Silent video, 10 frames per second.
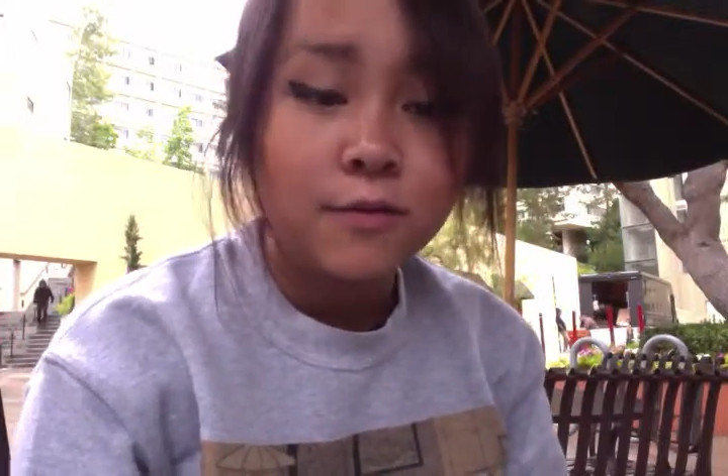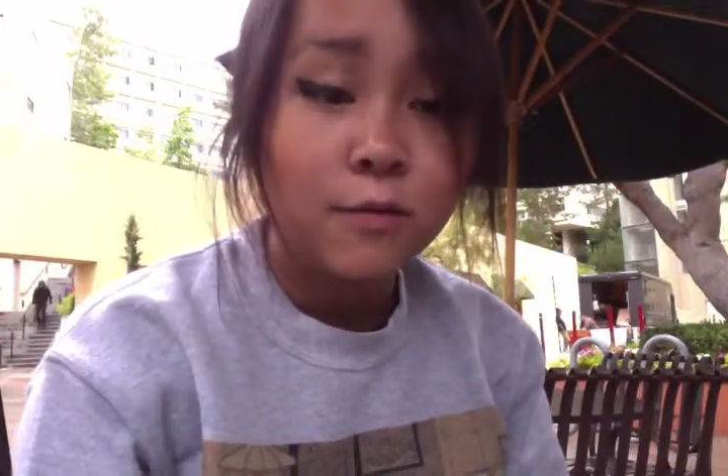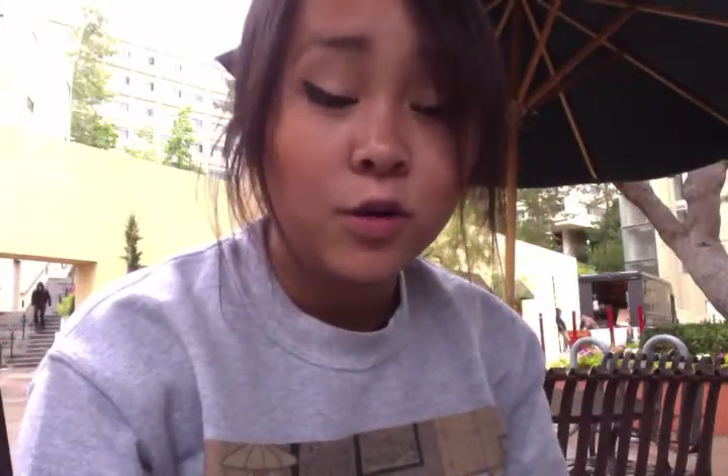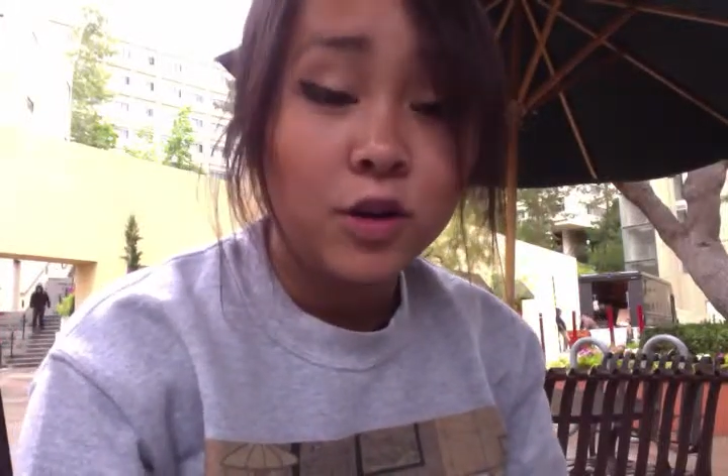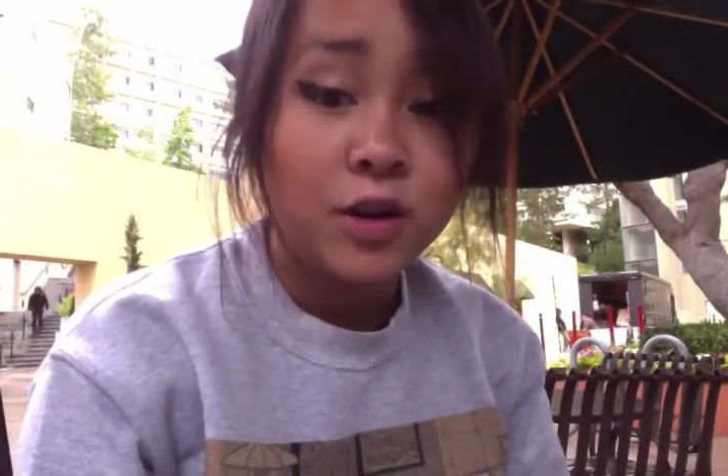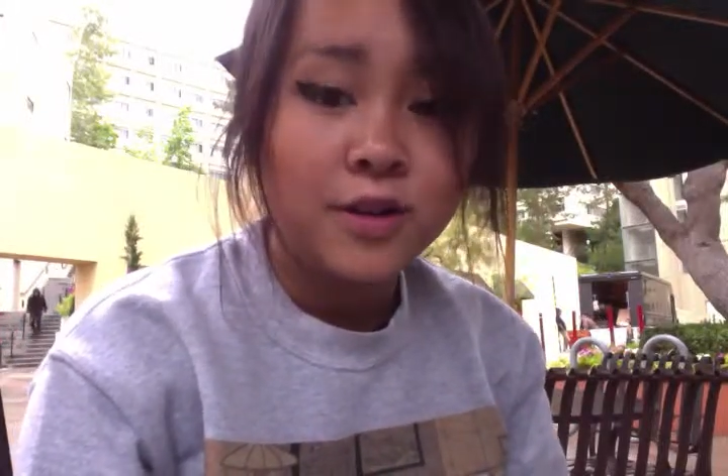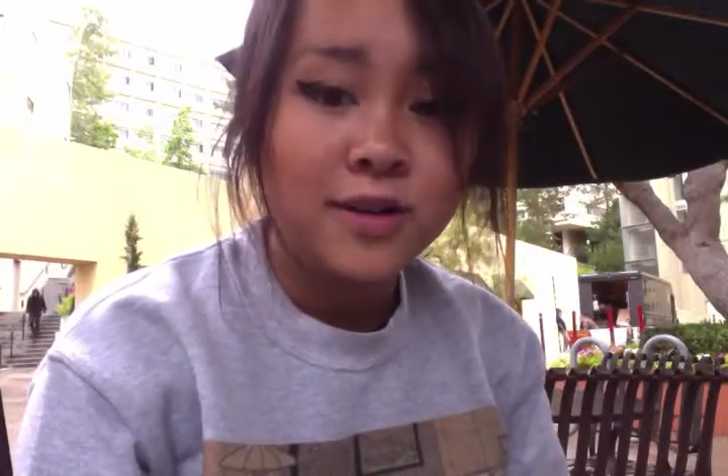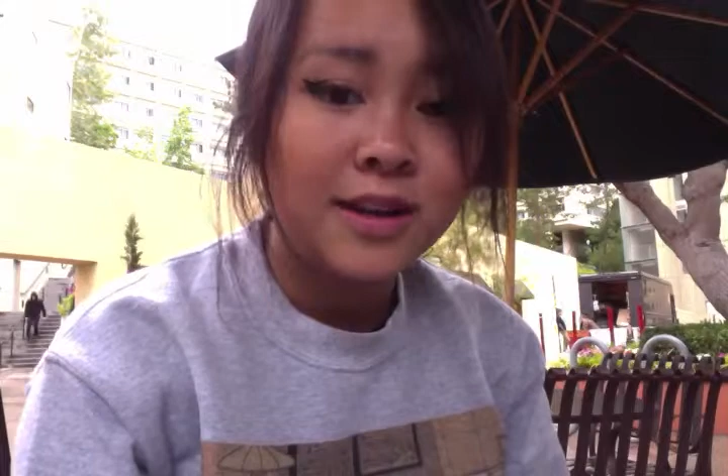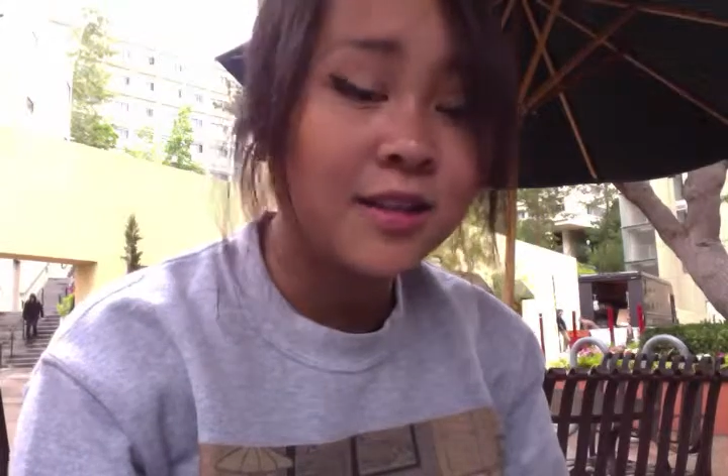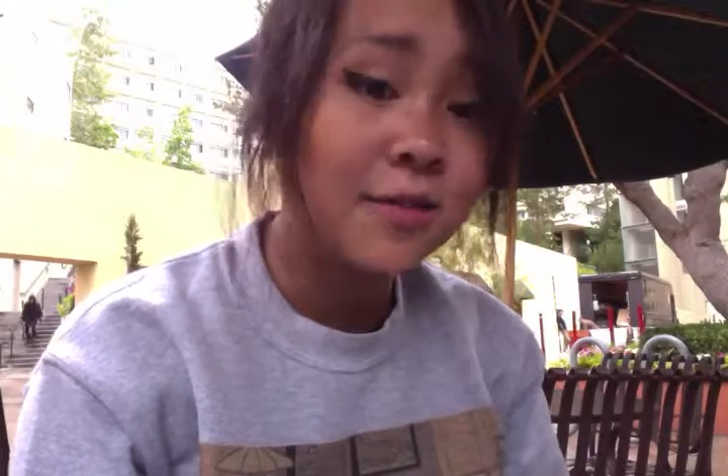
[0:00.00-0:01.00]
were
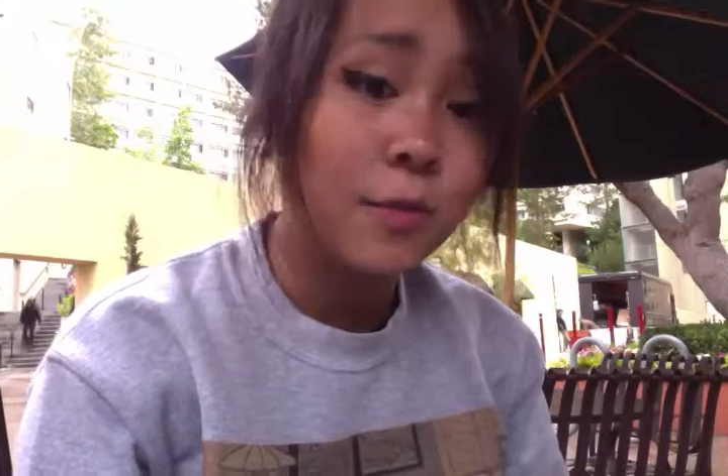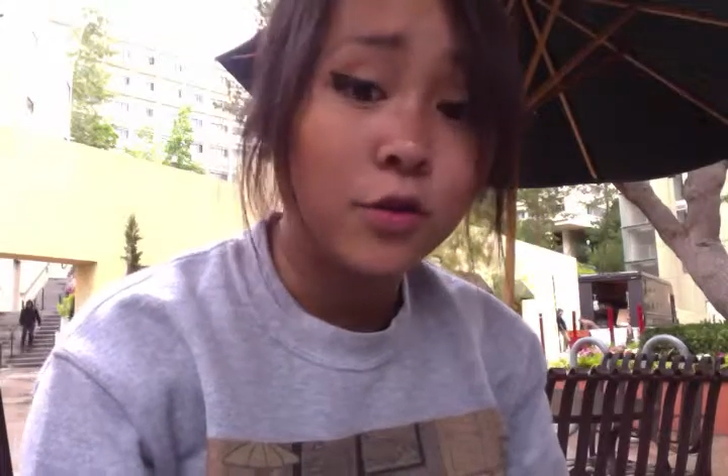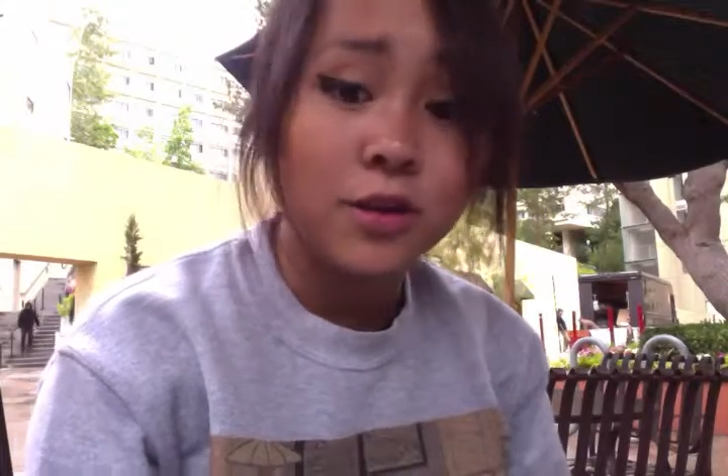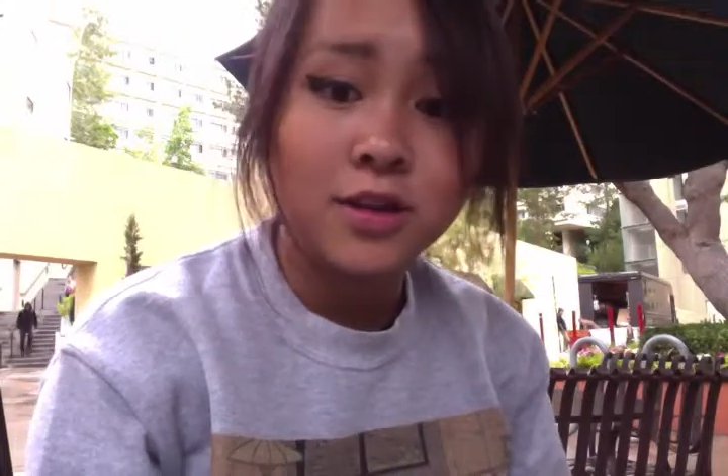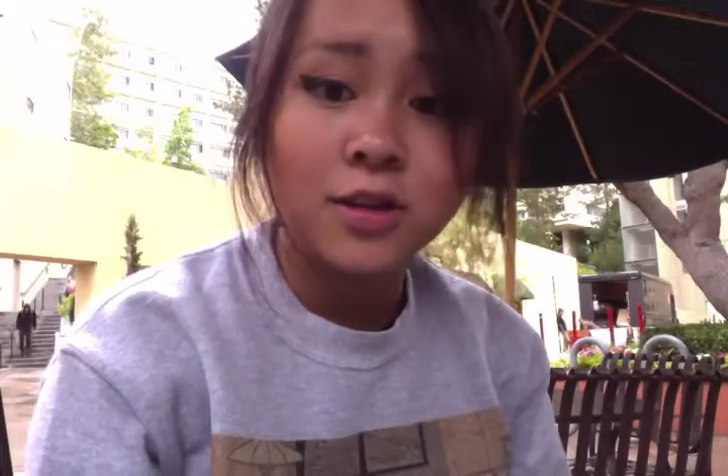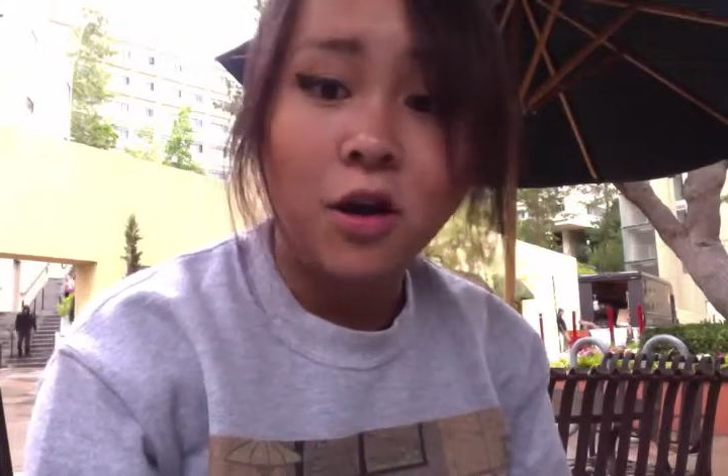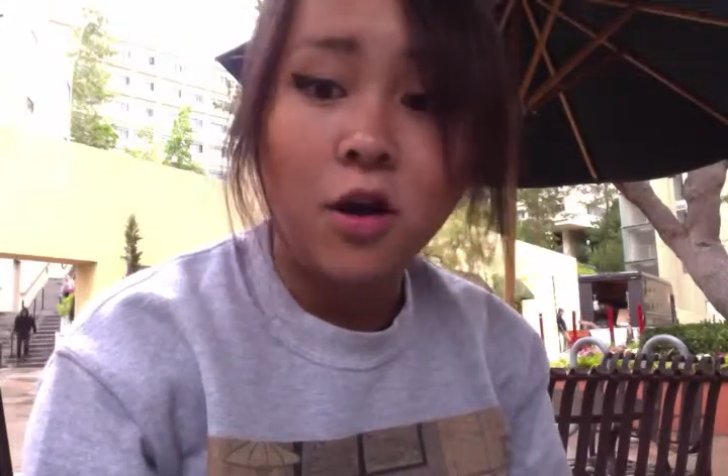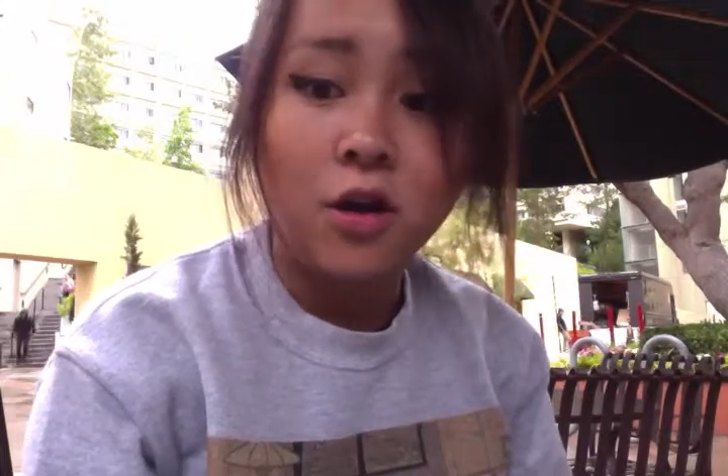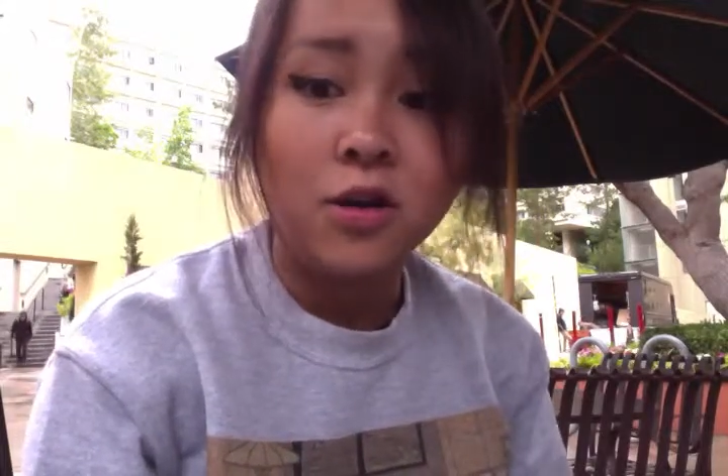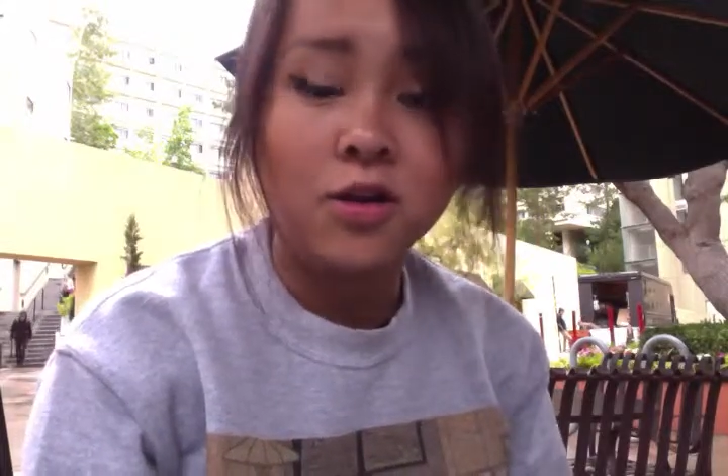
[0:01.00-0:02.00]
exported to
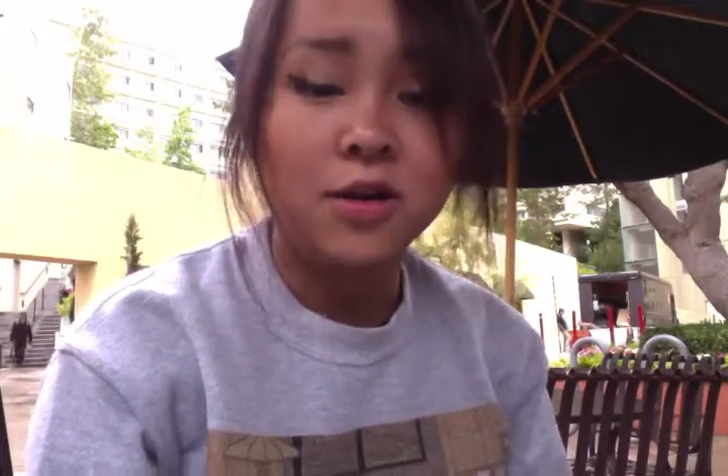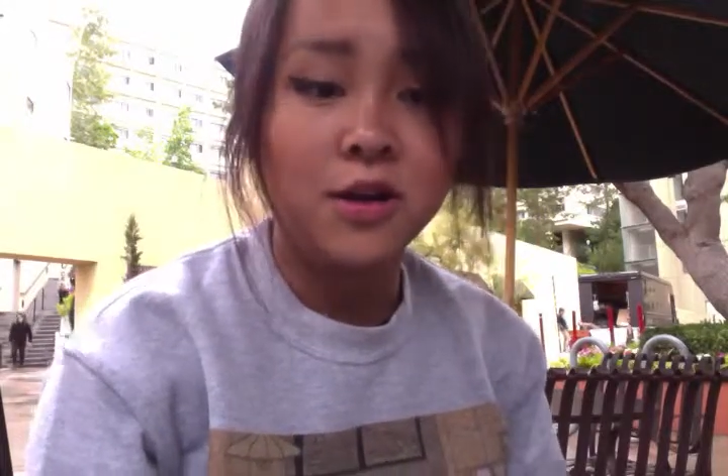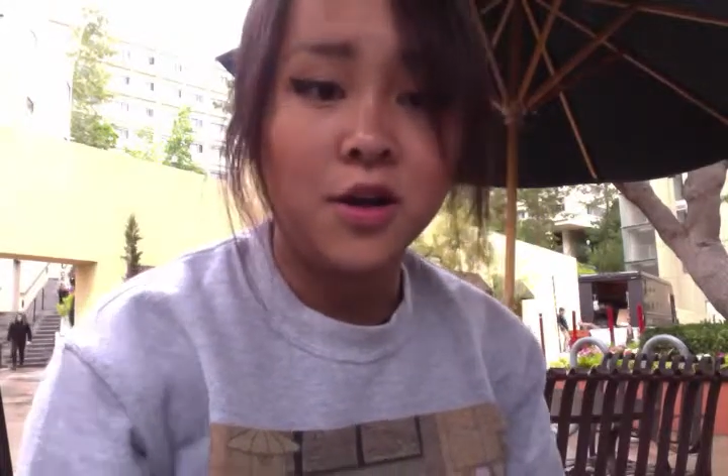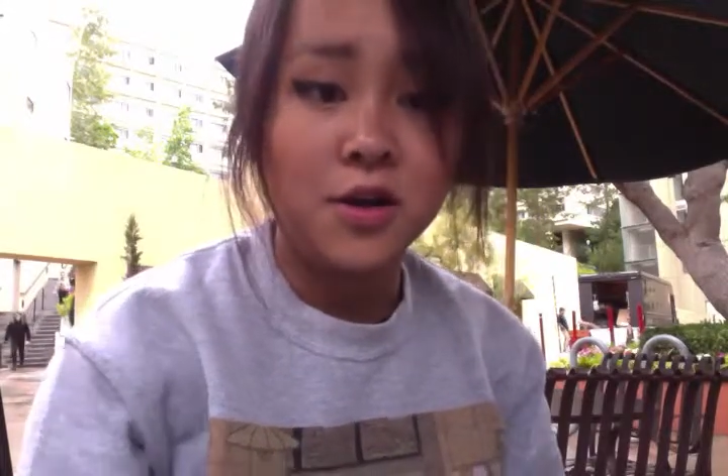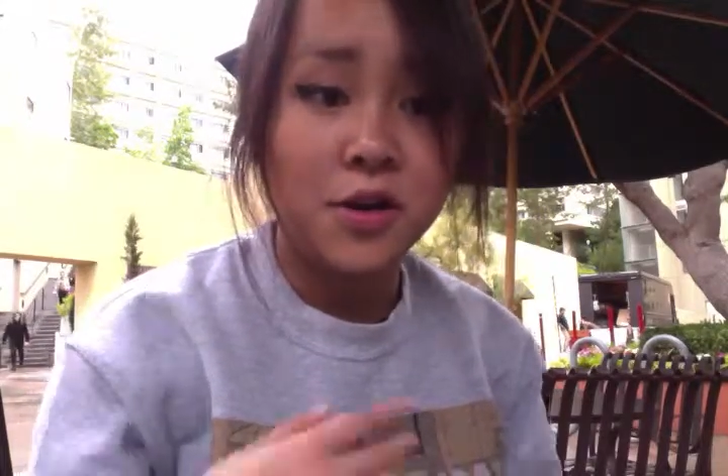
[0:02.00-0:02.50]
all